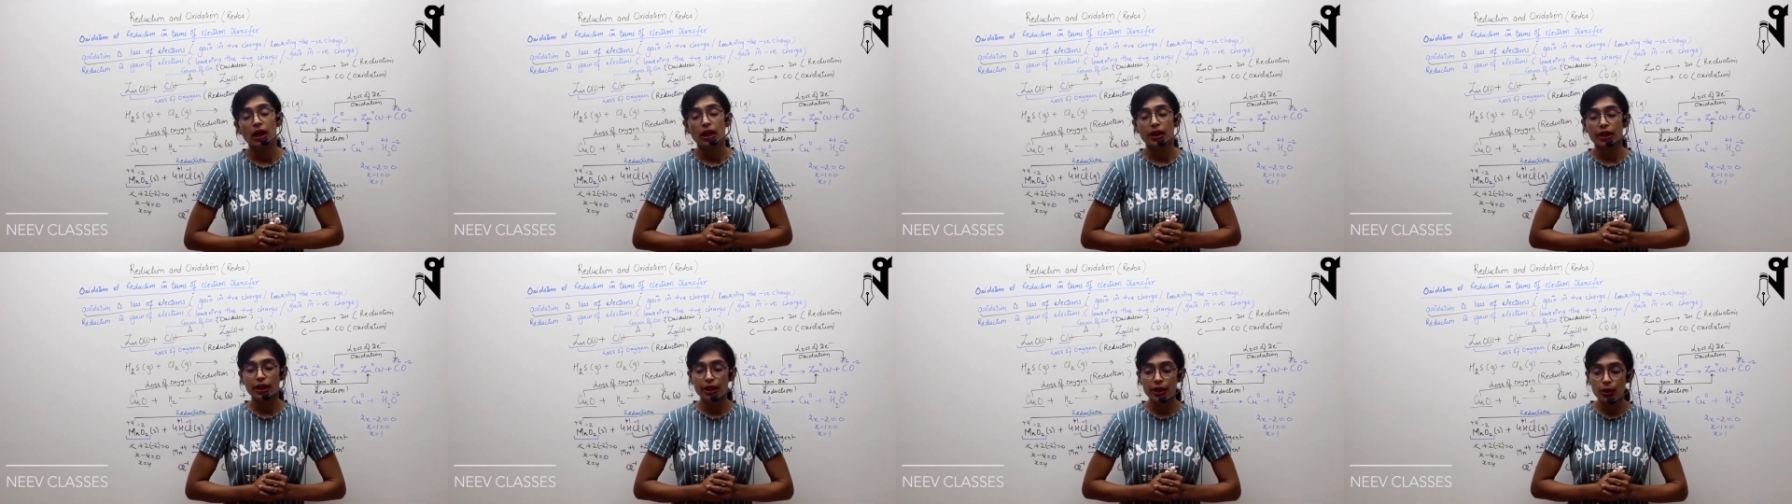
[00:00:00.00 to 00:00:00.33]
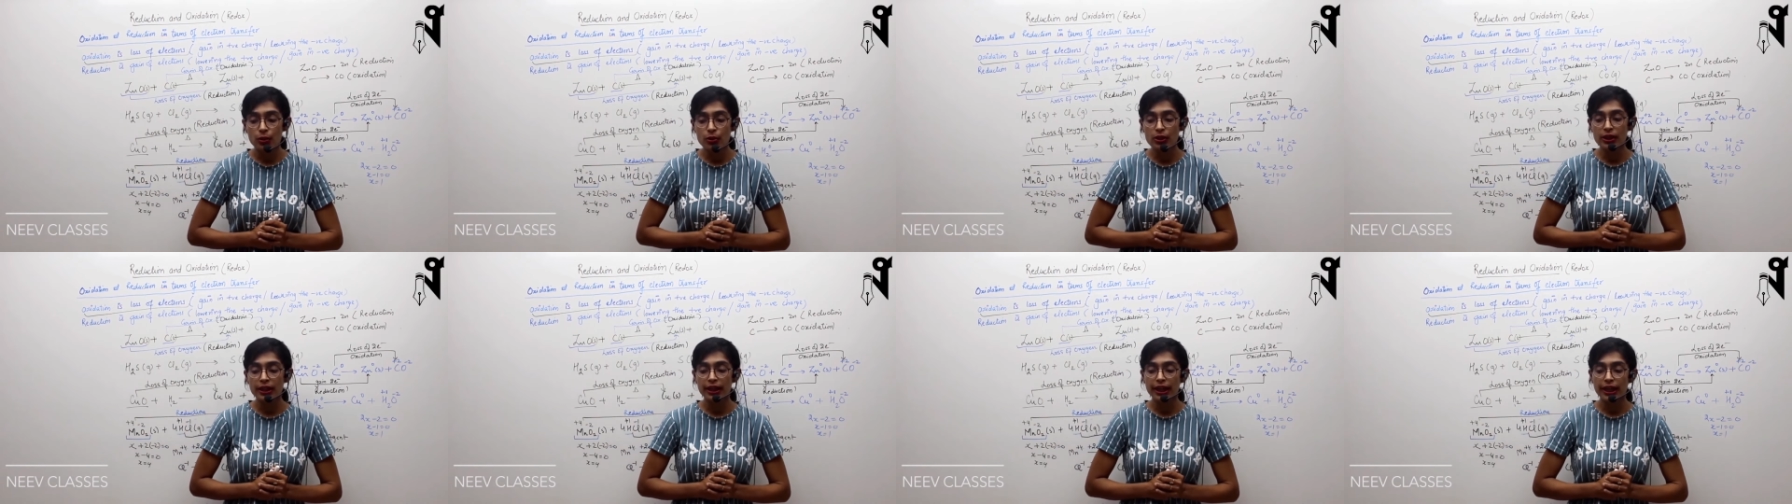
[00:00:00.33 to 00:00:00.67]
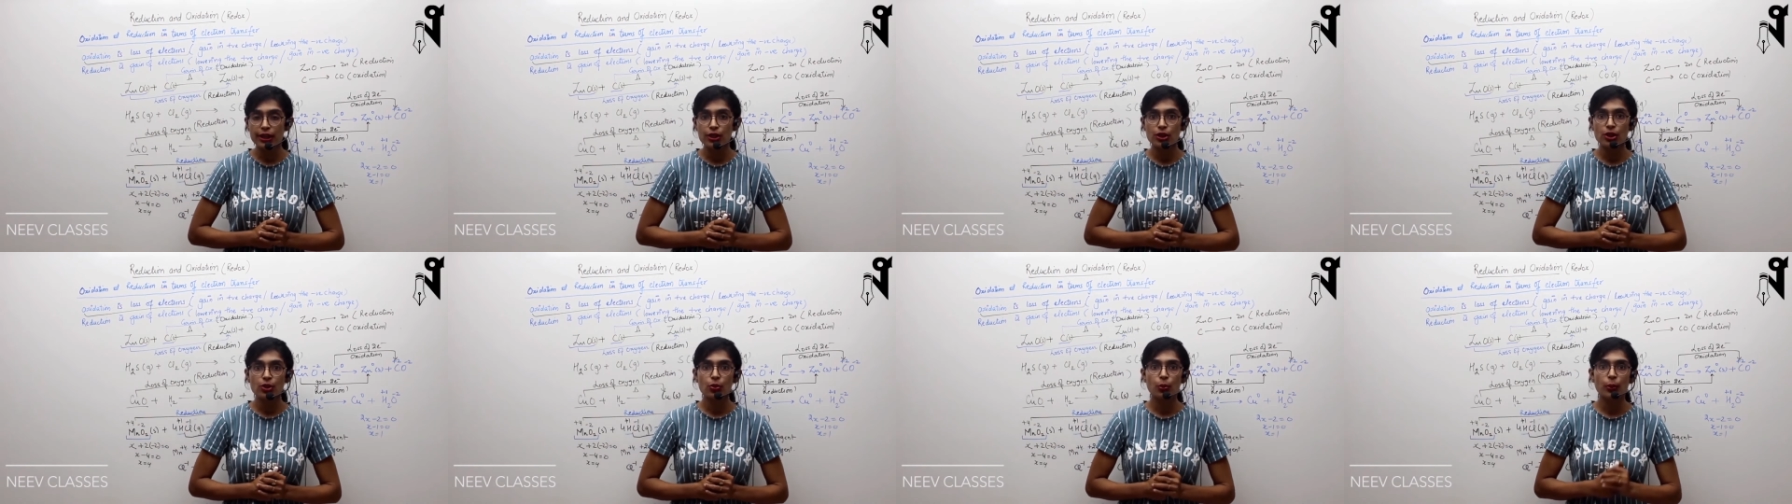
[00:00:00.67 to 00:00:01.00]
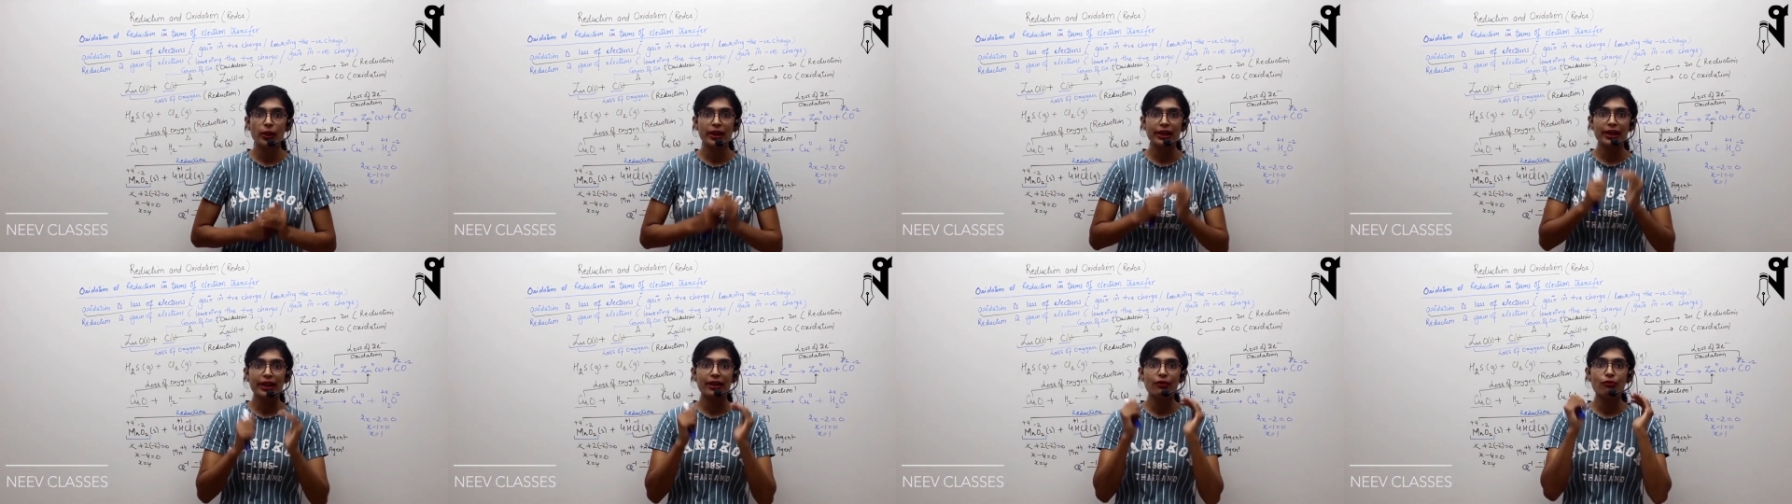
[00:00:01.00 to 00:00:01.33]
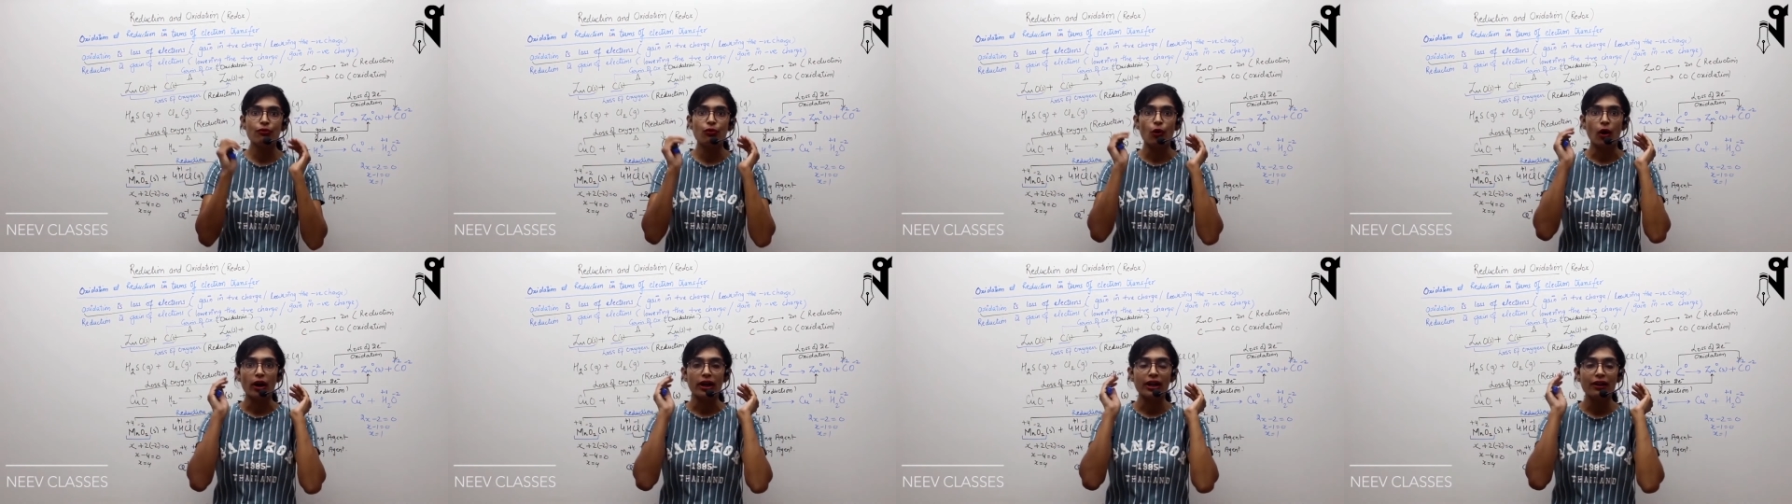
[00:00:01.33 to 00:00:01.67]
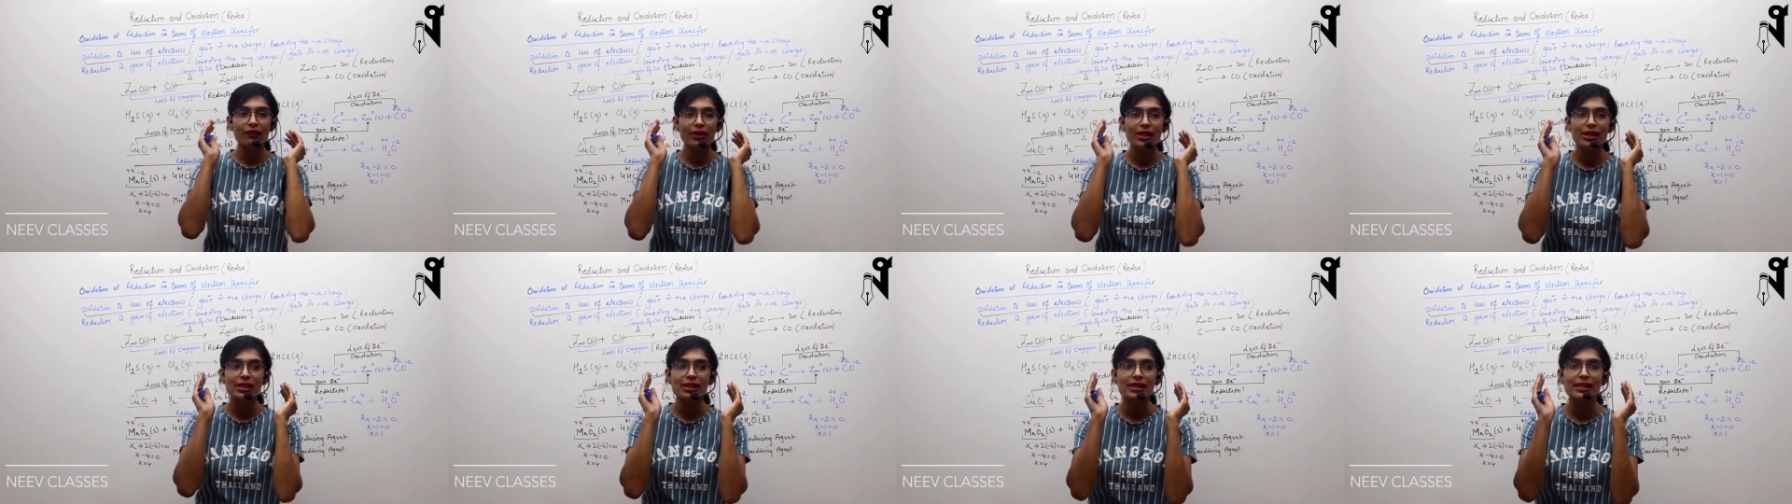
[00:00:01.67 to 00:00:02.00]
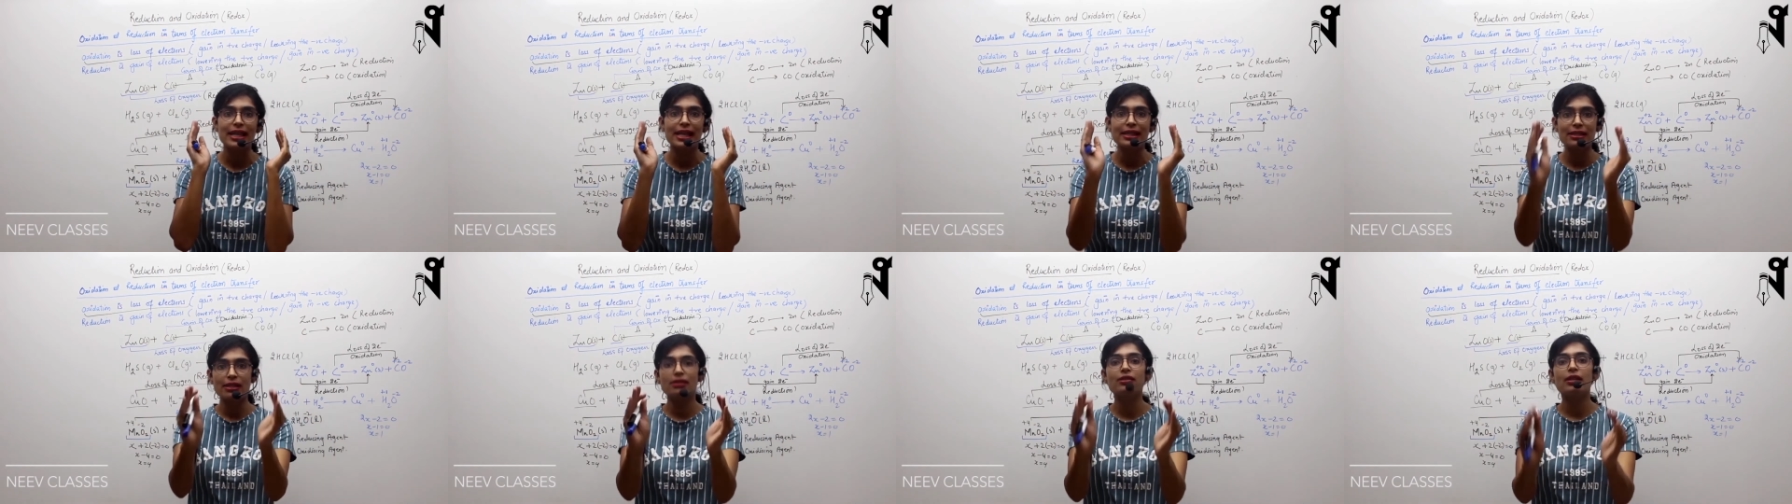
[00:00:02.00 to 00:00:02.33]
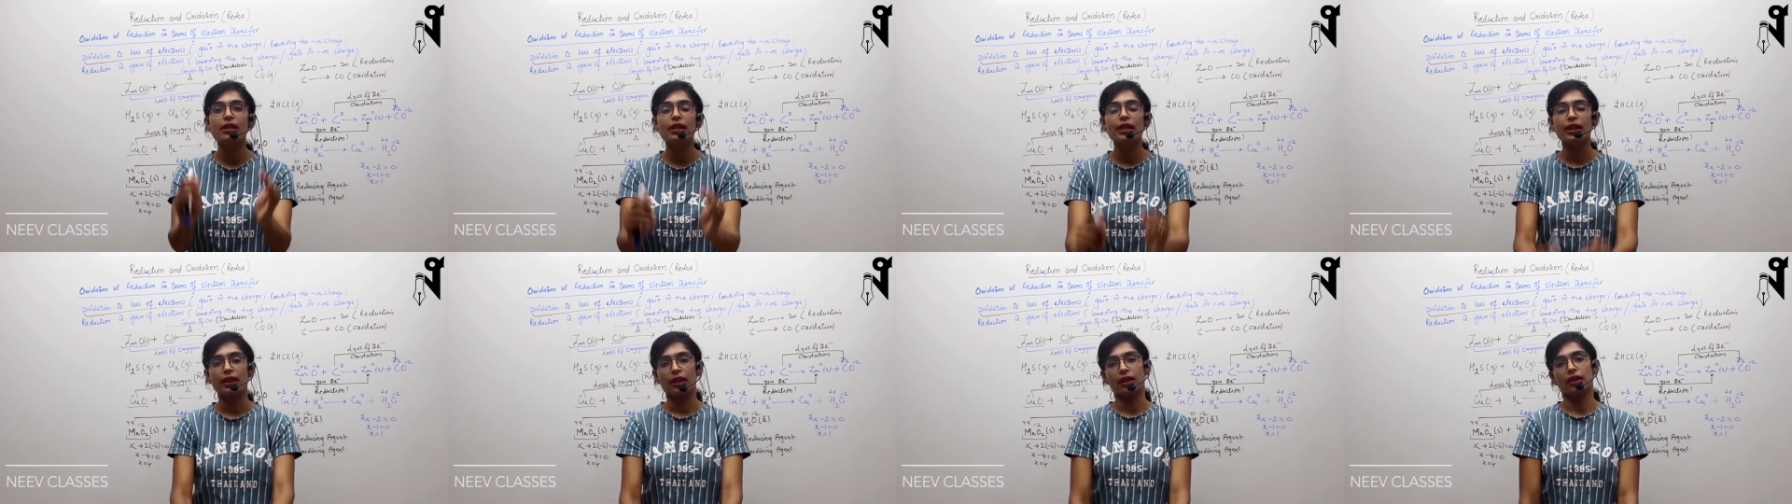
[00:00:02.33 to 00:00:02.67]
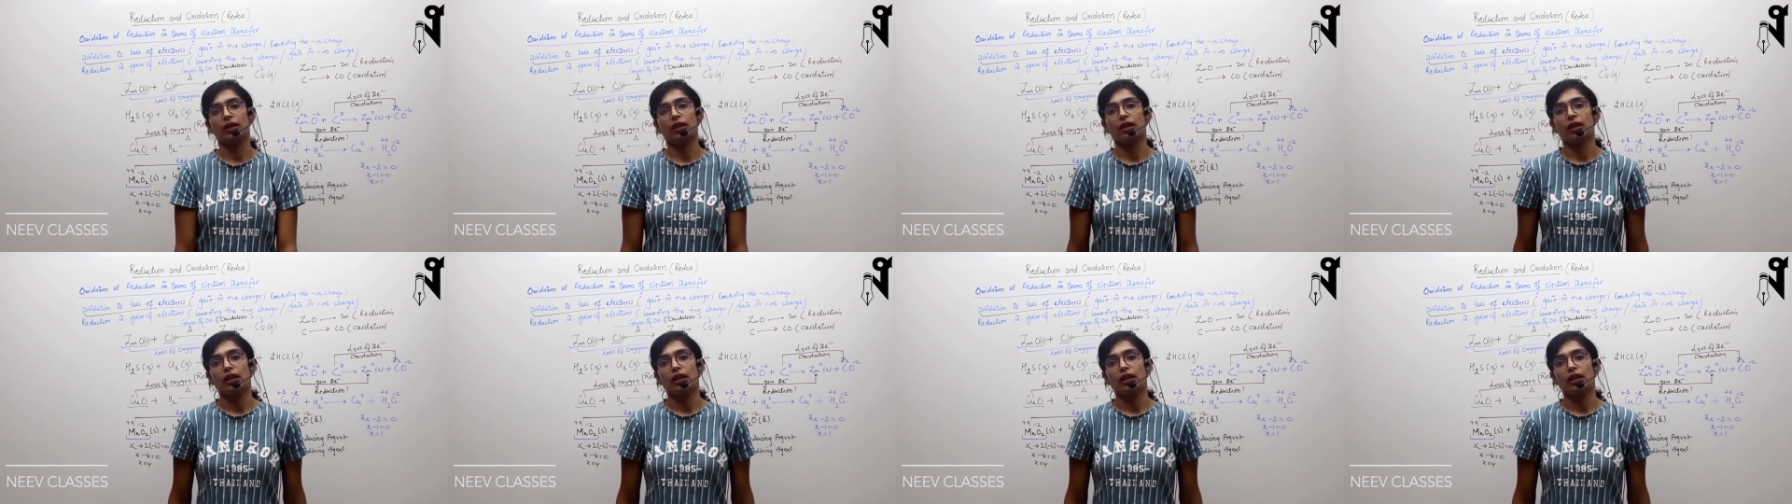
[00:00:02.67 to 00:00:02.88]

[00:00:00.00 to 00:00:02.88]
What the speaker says: Reducing agent will give whatever is necessary